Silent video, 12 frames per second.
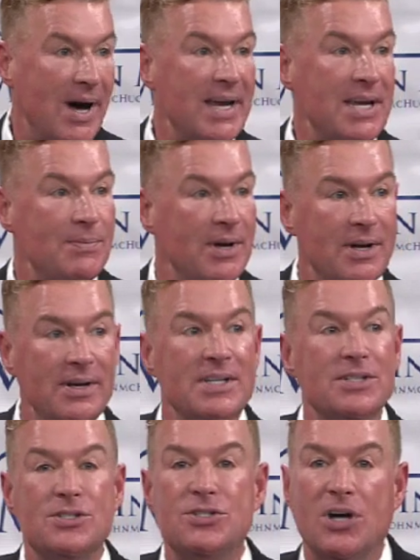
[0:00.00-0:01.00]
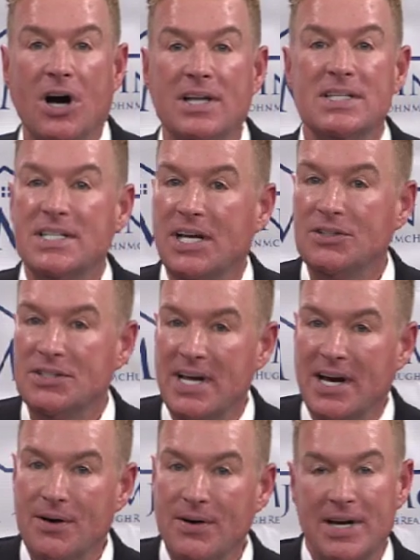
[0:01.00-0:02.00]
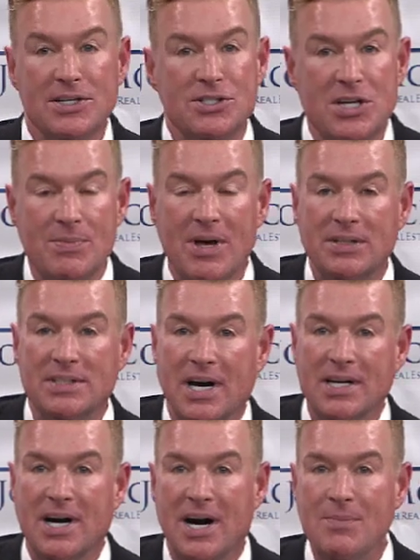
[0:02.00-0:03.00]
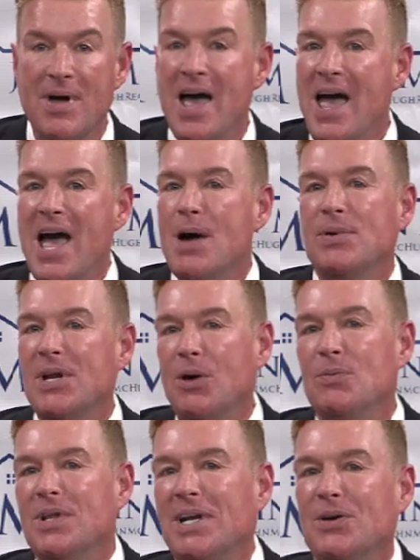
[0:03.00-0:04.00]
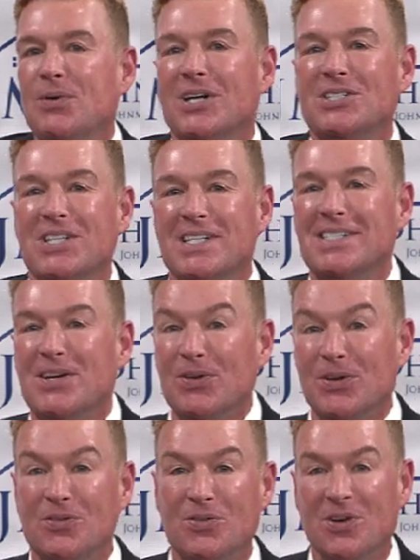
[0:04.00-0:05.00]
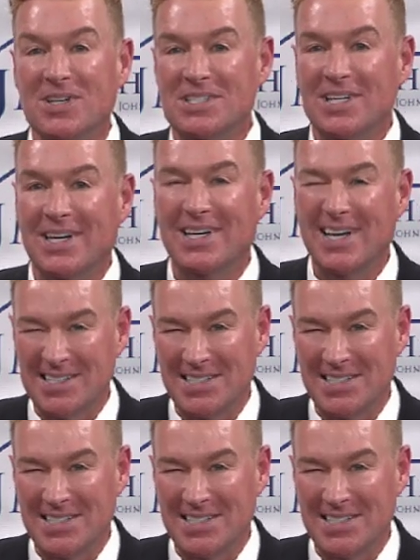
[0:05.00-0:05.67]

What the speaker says: email is johnsellsnow@gmail.com. Happy to help with any questions, and we look forward to seeing you next